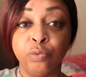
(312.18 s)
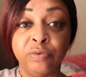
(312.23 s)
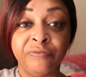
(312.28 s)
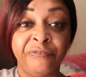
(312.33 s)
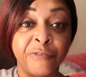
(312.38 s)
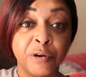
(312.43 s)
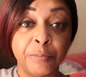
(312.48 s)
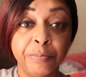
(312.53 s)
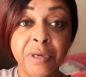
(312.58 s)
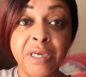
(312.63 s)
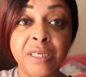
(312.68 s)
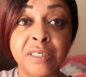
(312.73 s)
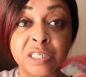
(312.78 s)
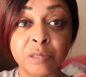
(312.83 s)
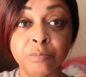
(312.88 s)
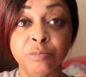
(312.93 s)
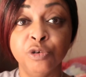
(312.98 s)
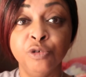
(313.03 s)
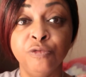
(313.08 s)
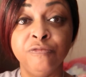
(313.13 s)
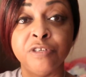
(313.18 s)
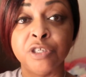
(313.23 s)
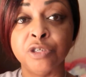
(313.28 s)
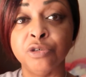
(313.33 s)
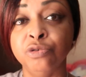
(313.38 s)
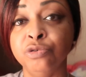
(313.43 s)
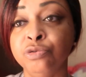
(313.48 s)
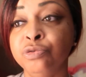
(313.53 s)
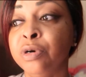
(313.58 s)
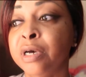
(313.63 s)
for me to move
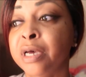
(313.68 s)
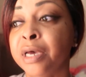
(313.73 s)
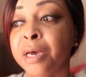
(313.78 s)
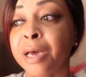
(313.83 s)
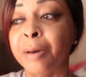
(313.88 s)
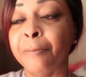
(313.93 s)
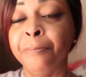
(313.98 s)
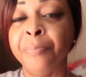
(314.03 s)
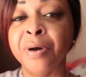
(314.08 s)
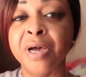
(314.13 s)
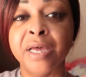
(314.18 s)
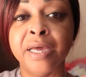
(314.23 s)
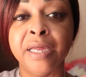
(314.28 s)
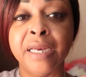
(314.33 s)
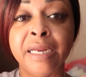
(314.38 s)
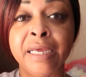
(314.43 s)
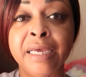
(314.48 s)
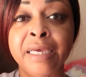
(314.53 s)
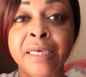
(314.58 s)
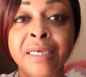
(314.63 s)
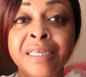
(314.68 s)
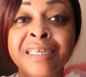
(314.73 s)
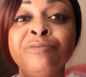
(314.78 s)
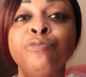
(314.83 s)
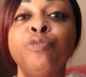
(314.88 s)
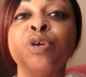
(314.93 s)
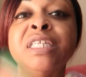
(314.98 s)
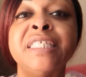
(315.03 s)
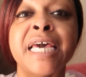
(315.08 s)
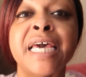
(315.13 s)
to, but it
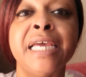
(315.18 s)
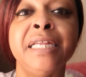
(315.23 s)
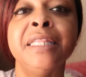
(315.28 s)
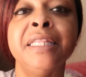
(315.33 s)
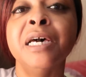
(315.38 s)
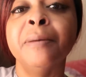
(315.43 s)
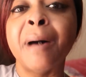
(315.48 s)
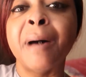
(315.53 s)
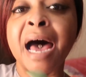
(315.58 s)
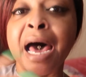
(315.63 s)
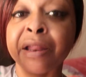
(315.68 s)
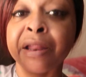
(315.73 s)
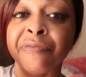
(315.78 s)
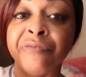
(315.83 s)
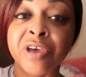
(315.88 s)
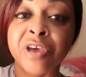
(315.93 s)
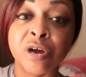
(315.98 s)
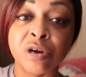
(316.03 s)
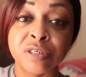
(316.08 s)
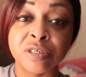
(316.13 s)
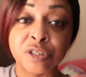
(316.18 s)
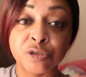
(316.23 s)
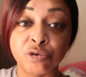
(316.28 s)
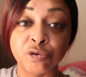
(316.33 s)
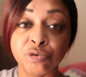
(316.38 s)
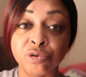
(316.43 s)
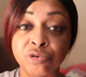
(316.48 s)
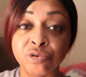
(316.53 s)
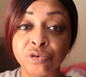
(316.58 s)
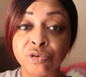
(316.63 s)
would take them out of their
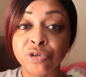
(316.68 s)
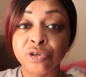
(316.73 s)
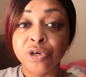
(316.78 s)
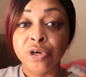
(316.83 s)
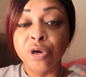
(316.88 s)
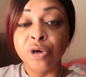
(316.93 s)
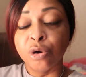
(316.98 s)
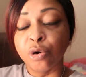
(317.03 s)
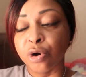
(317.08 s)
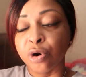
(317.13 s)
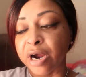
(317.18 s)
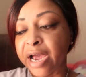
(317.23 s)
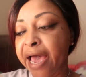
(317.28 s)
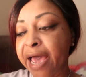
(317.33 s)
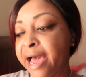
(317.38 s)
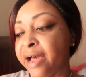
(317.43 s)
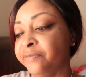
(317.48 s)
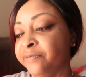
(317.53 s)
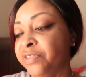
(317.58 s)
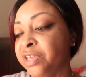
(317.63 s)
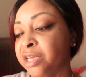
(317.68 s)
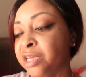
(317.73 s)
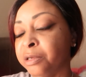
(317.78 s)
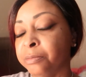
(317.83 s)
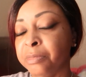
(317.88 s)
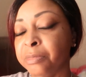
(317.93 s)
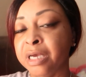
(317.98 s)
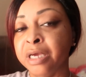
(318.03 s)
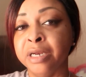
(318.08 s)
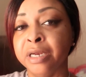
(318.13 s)
school or have
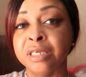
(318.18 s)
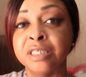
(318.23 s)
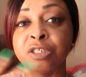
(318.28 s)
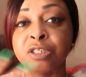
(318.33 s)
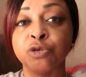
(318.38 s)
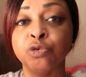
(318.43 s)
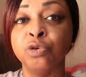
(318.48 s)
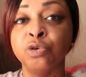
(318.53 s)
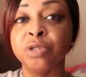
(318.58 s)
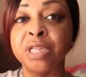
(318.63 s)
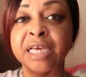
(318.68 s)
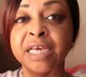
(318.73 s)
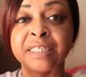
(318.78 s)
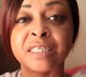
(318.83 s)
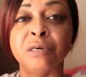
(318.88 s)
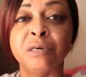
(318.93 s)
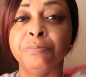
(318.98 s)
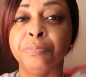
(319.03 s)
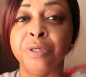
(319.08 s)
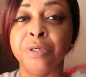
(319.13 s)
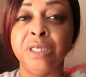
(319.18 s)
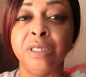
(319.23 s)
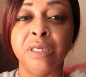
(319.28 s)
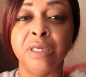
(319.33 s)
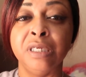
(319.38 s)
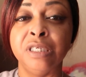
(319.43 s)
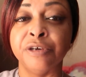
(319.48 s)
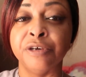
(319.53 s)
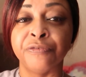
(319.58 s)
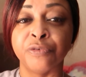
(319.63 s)
them in a school that's
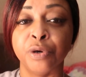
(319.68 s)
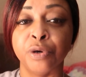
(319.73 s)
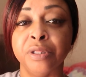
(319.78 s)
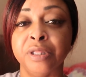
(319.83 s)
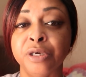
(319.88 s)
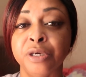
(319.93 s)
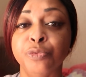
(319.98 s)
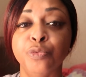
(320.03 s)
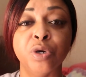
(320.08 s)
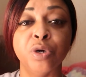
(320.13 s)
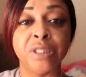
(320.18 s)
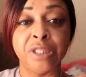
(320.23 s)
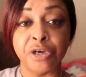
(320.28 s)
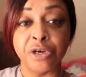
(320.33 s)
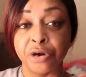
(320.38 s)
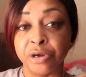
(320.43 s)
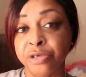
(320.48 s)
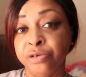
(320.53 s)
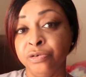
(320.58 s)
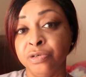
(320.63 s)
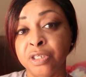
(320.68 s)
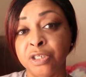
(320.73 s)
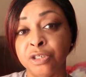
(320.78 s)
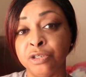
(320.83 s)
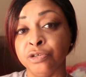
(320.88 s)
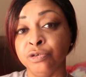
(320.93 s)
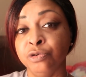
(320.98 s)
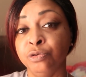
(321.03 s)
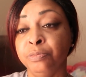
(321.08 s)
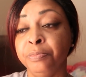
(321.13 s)
completely different than what they're
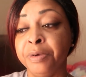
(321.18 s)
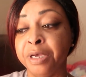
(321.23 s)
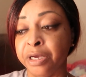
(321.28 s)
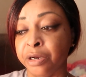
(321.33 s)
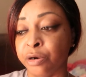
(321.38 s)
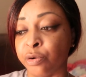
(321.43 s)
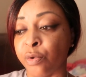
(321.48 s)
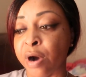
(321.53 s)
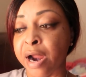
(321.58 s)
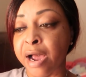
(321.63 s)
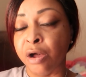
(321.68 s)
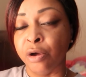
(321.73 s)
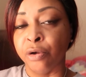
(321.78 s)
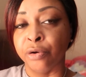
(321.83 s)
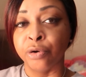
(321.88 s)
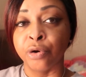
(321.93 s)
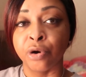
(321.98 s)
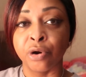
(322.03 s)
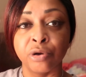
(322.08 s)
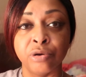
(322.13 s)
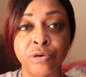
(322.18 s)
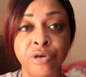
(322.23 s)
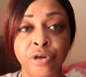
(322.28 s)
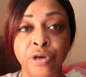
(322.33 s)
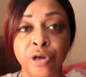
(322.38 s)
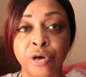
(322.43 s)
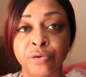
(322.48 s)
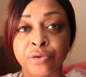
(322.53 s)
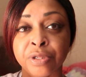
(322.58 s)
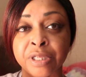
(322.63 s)
used to being around or you
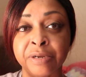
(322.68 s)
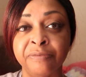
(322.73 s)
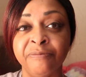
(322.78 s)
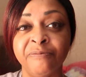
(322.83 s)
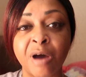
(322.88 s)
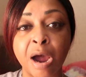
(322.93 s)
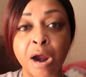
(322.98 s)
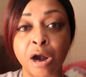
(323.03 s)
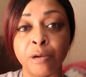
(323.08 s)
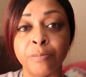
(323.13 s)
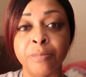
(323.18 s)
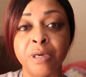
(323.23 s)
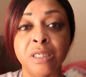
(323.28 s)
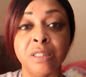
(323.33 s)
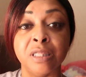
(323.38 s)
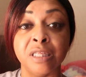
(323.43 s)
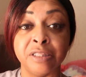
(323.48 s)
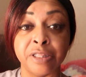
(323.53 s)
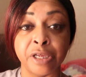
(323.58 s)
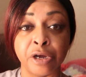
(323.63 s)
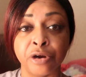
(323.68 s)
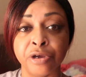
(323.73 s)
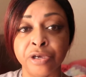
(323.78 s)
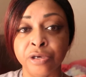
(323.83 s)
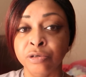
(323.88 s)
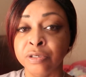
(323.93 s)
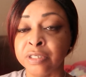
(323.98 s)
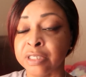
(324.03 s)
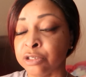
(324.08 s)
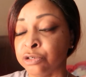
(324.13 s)
know the environment that they're
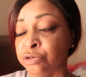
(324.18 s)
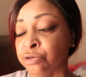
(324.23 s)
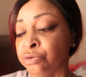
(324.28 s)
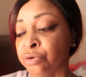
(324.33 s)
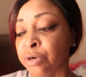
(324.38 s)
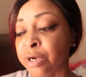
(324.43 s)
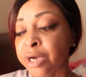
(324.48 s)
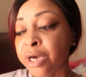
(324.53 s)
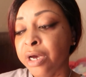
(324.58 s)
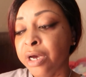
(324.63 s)
used to